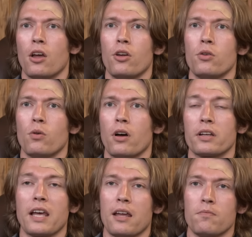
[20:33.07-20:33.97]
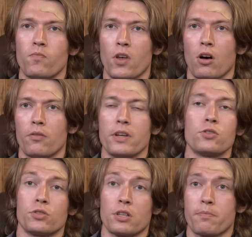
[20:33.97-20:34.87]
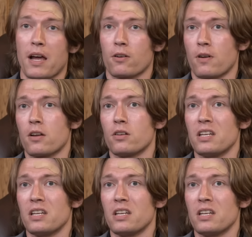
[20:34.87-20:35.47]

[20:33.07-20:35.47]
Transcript: who, again, of interesting background.